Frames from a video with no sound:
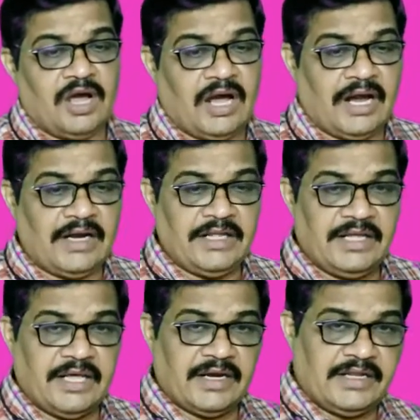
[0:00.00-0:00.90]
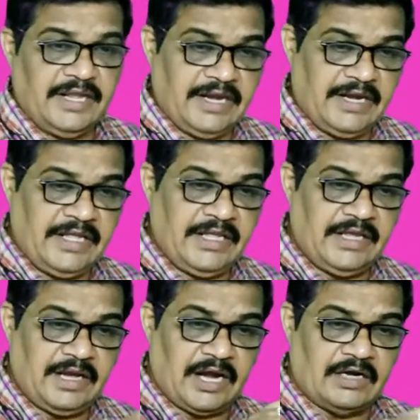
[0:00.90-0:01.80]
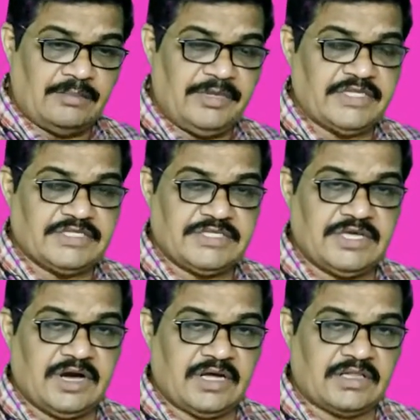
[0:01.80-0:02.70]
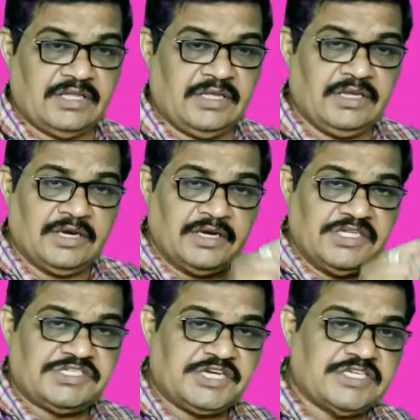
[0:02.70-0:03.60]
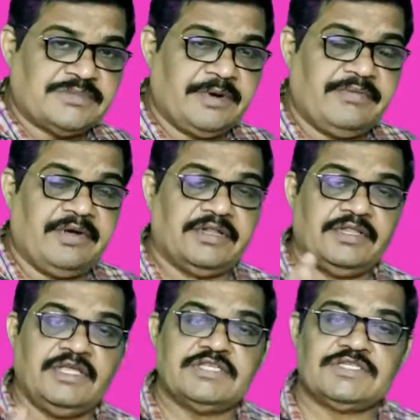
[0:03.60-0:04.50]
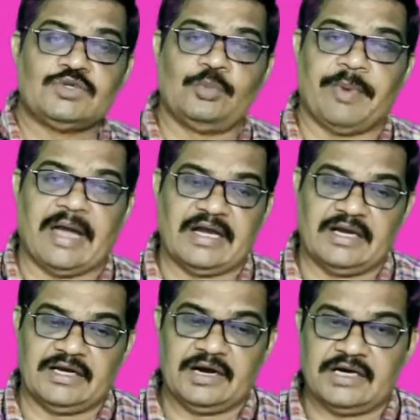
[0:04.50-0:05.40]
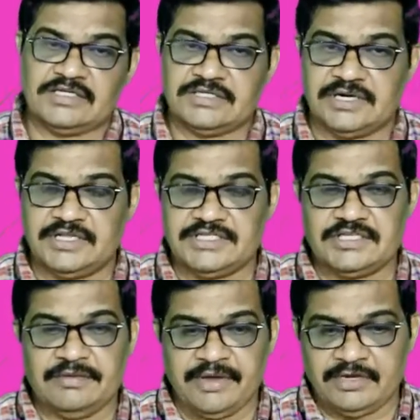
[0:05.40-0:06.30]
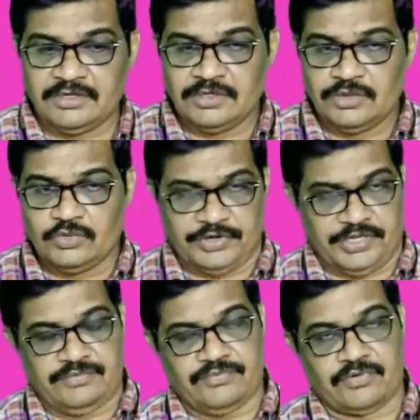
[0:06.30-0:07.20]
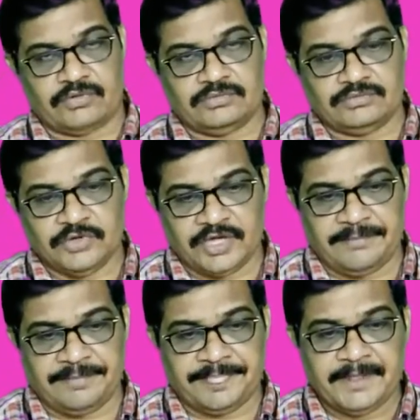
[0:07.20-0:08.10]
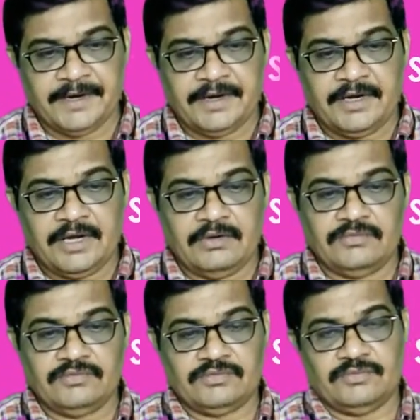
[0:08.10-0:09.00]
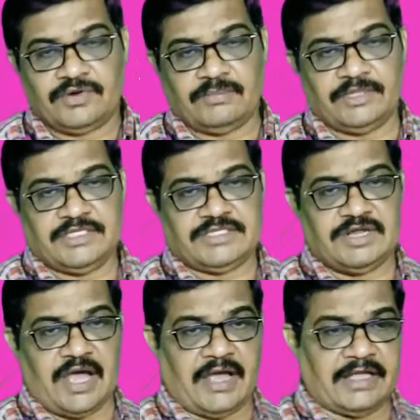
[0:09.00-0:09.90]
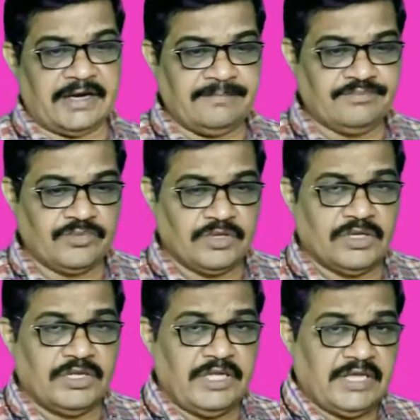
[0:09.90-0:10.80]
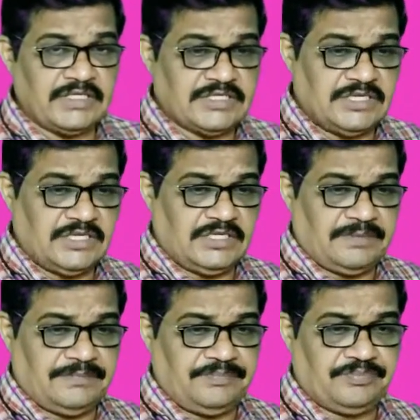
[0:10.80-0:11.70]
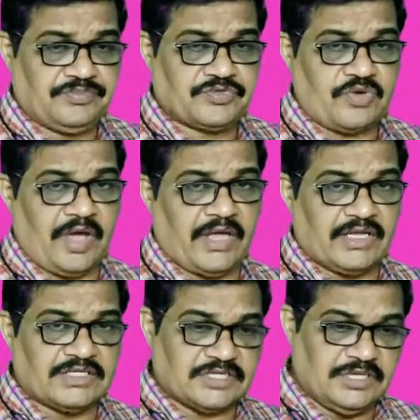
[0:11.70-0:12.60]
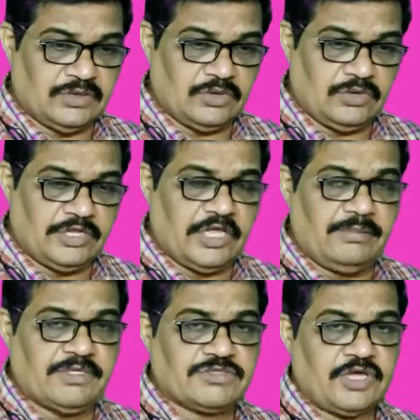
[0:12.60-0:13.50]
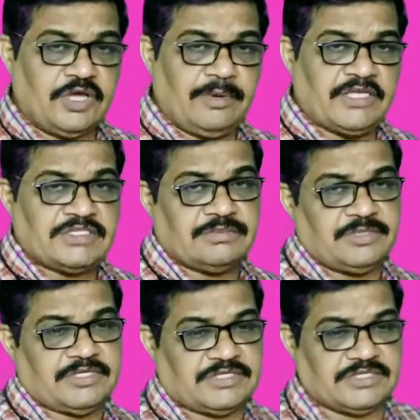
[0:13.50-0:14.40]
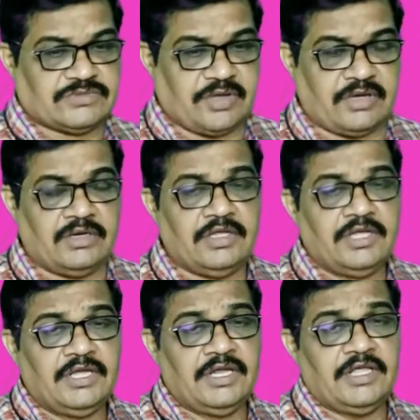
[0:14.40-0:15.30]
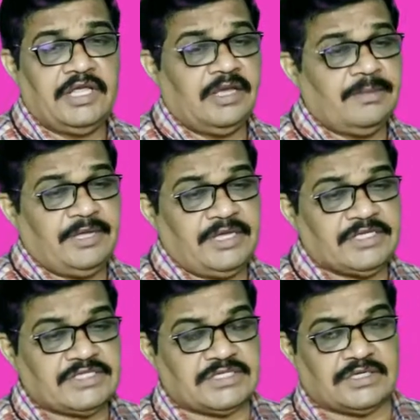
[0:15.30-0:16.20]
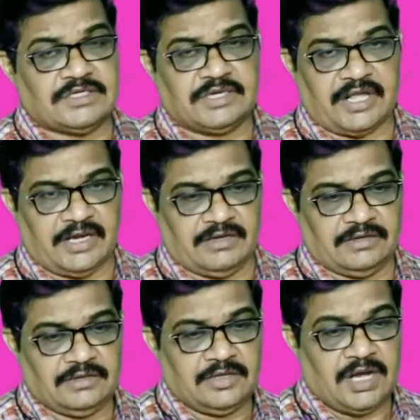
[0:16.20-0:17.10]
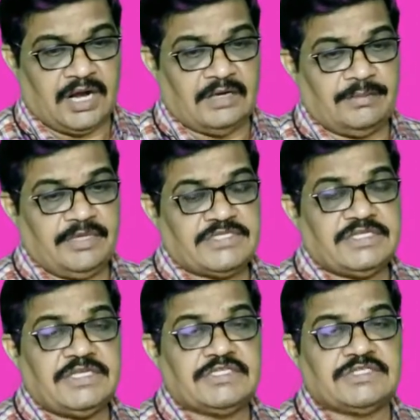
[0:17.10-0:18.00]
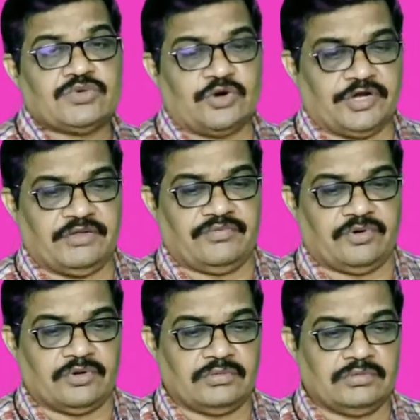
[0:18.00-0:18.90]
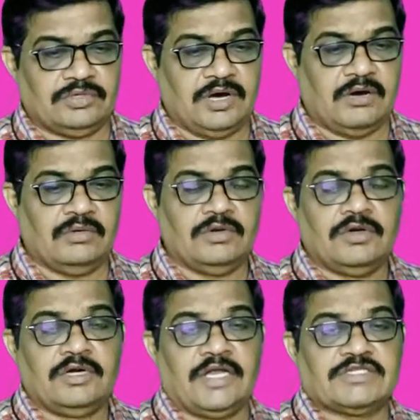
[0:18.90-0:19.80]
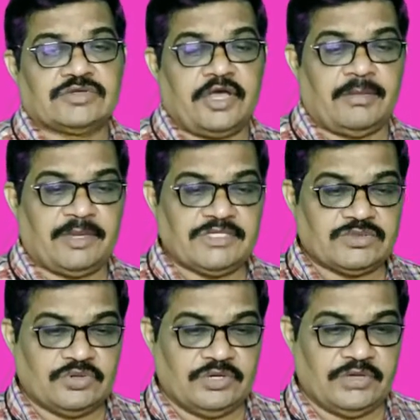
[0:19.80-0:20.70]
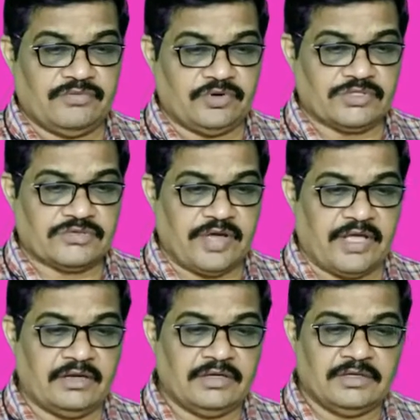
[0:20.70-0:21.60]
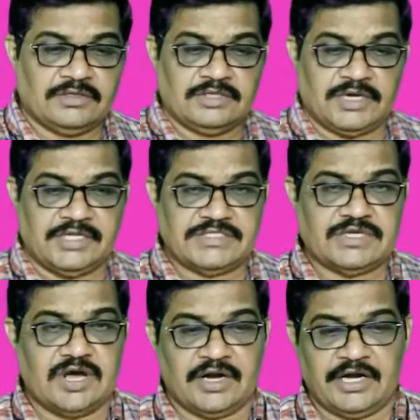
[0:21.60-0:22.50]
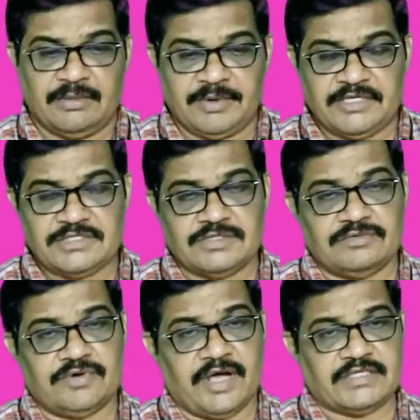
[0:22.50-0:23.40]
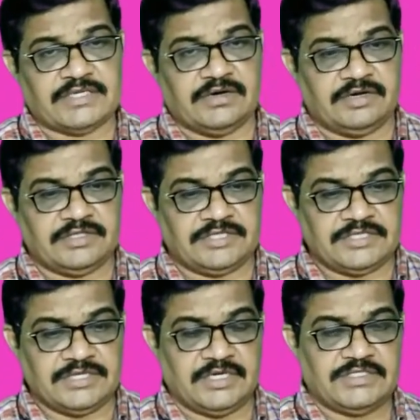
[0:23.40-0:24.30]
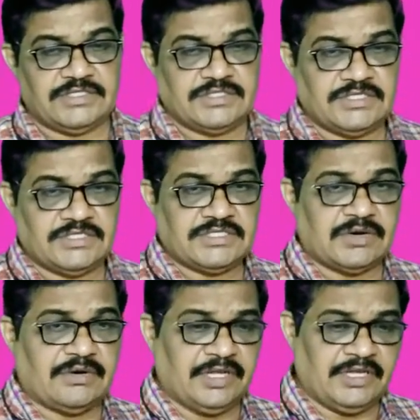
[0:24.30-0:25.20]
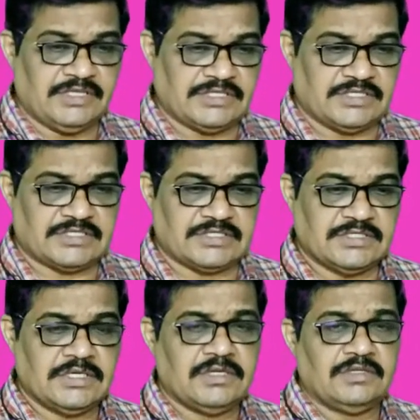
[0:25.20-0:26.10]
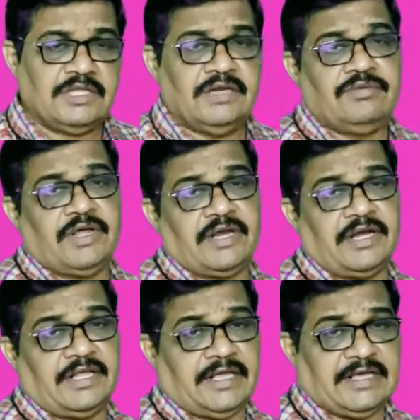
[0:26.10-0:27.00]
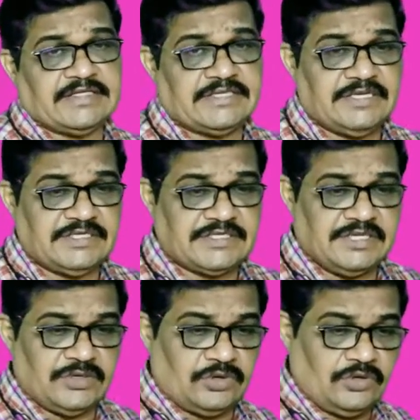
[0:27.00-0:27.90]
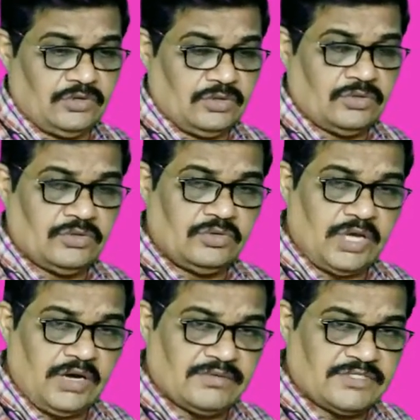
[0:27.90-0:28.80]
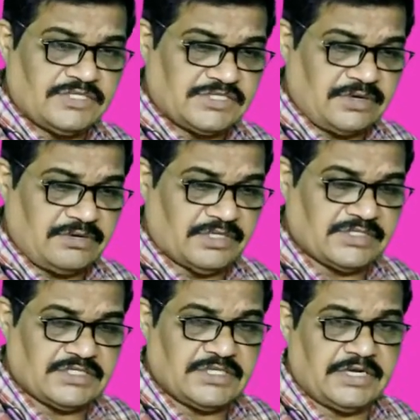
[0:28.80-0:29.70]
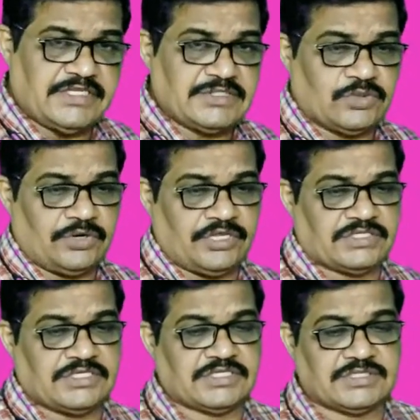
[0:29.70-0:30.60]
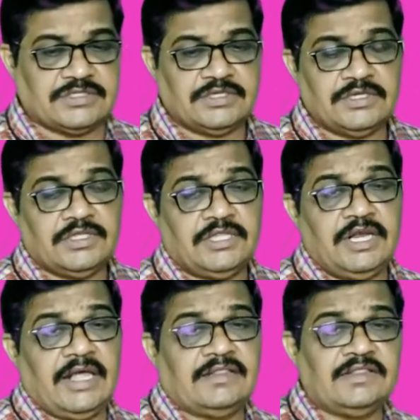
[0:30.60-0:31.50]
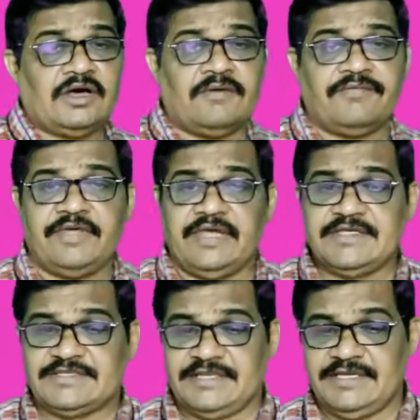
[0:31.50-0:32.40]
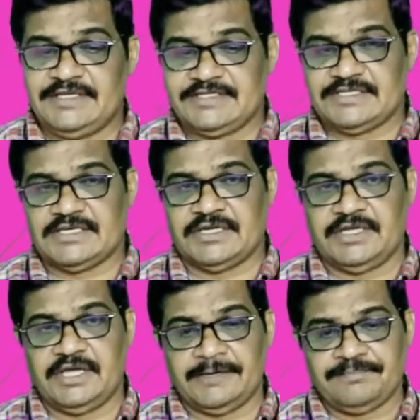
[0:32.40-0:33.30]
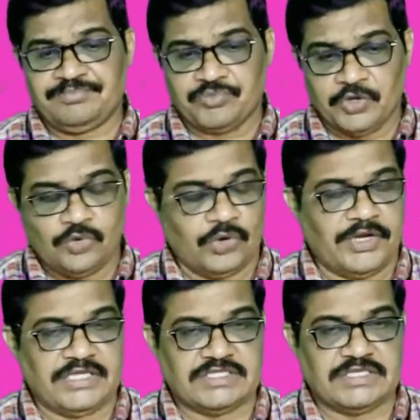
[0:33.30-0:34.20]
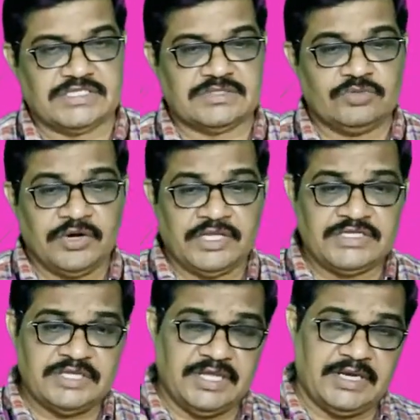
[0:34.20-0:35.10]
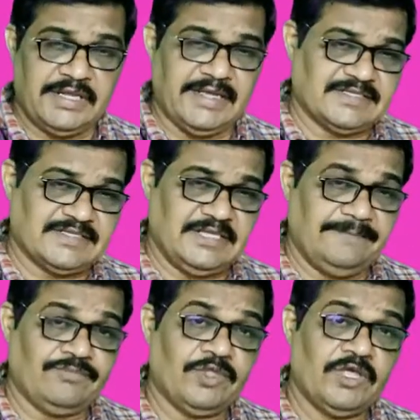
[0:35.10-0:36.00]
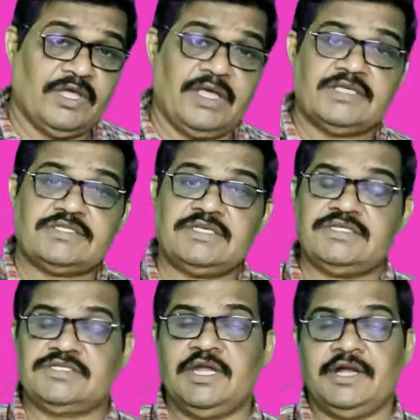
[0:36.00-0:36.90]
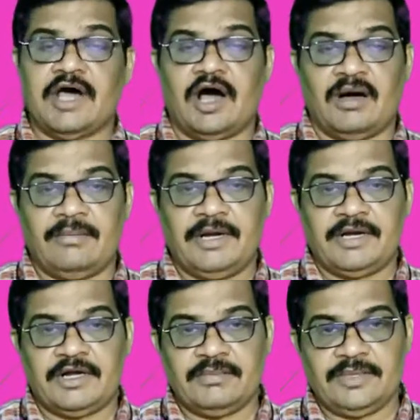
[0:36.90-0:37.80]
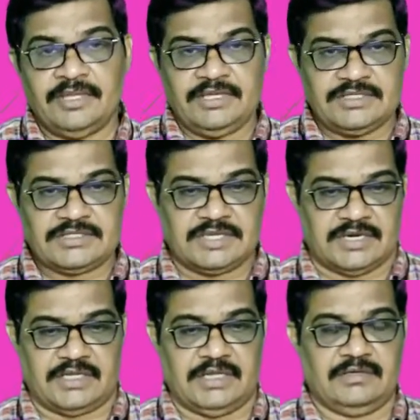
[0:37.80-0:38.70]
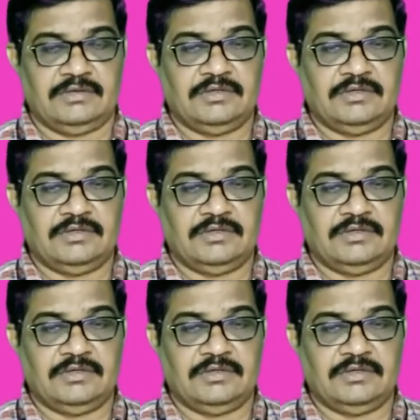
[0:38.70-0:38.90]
And here AD and BC are the distance between these two parallel chords, that is given 24. Okay. Now from this diagram, AC square is equal to AB square plus BC square. Here AB is 10 and BC is 24. Now 10 square plus 24 square, that is 100 plus 576, that is 676. Then we are getting AC is equal to root of 676, that is 26. The length of AC is here 26. What is here AC? AC is the diameter of the circle.